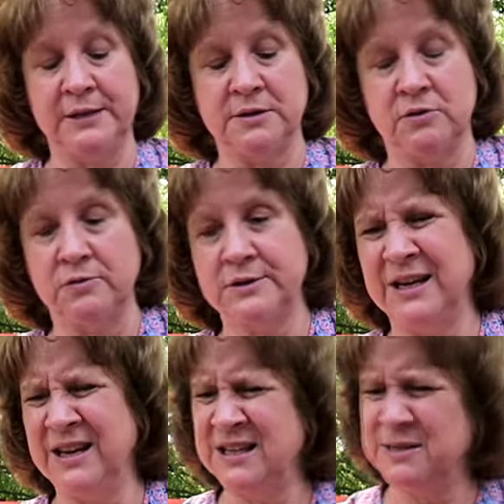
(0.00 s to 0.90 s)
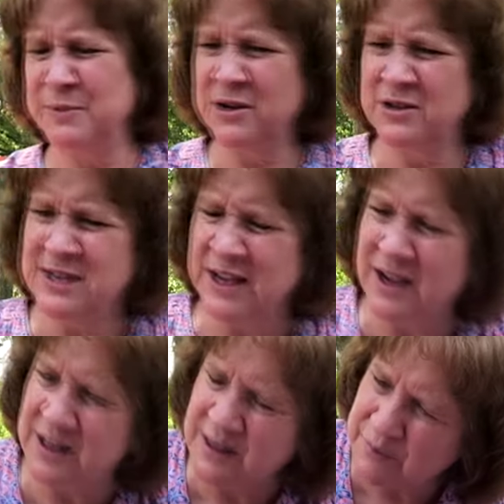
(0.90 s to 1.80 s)
pencils. I guess because I
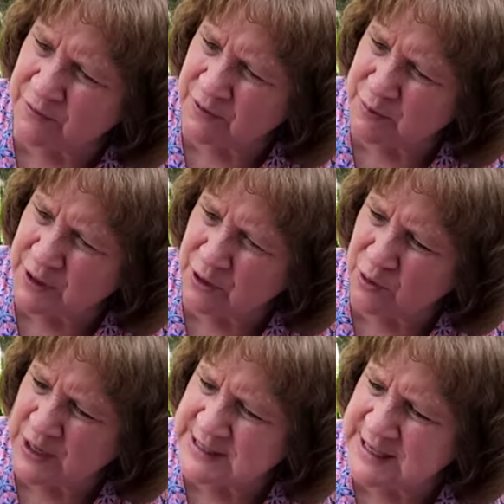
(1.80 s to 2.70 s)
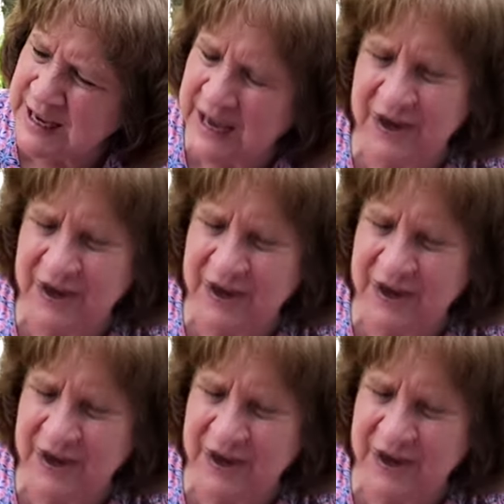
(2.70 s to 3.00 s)
got them from the crazy